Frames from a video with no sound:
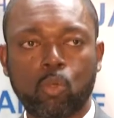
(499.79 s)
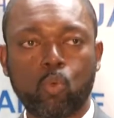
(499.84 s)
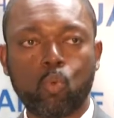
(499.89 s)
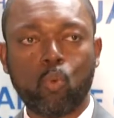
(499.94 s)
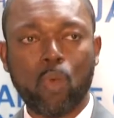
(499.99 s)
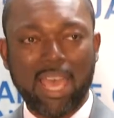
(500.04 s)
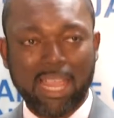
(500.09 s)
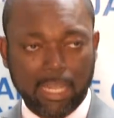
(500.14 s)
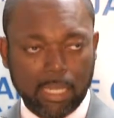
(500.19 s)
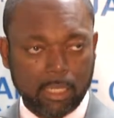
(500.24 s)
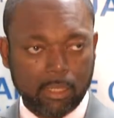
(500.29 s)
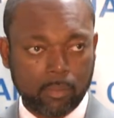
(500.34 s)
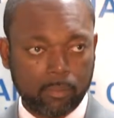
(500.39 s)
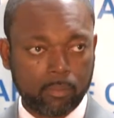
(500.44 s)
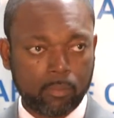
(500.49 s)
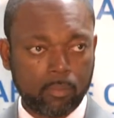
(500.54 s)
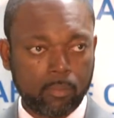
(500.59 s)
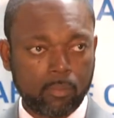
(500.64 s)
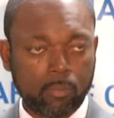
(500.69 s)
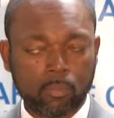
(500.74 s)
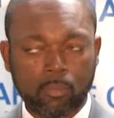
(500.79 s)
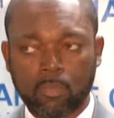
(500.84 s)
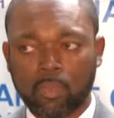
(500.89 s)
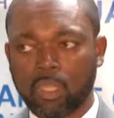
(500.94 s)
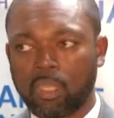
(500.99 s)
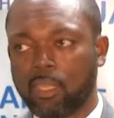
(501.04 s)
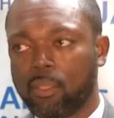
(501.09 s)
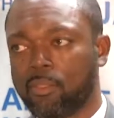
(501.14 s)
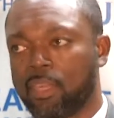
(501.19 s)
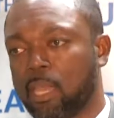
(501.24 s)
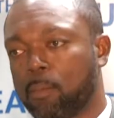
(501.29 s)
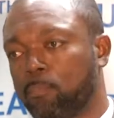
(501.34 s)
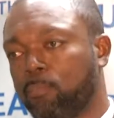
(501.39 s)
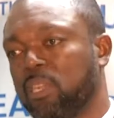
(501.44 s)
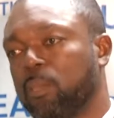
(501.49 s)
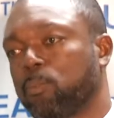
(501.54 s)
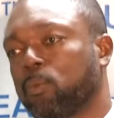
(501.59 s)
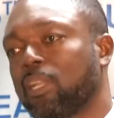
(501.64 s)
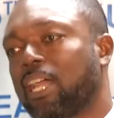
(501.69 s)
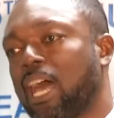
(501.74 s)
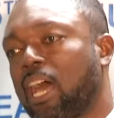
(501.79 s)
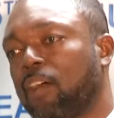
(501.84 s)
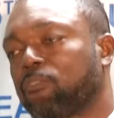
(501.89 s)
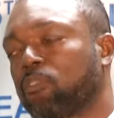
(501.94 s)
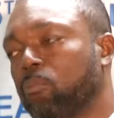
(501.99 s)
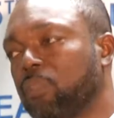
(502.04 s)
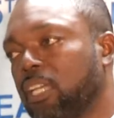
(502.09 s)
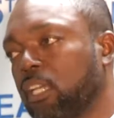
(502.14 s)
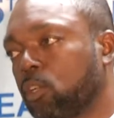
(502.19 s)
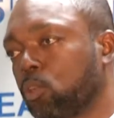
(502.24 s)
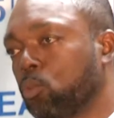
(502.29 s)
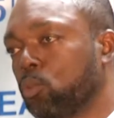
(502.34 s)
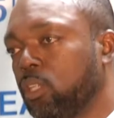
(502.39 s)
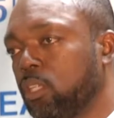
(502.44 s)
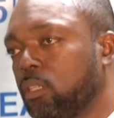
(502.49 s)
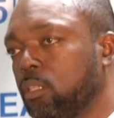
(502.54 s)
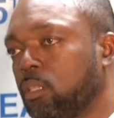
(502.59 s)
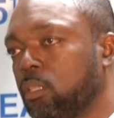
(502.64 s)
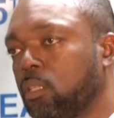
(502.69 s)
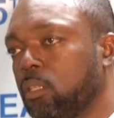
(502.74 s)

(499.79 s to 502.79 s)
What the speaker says: well, then people have to be included.